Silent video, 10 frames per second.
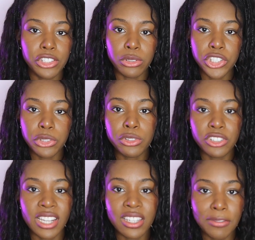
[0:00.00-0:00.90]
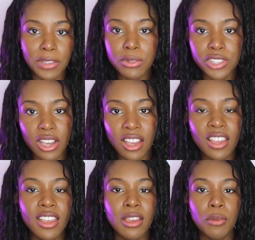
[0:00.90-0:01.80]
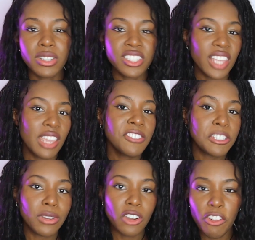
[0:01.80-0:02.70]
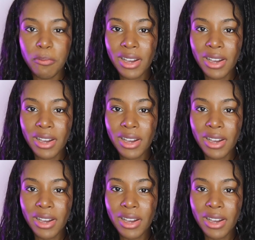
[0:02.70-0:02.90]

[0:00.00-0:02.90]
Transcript: to your children in the future, which saves you a lot of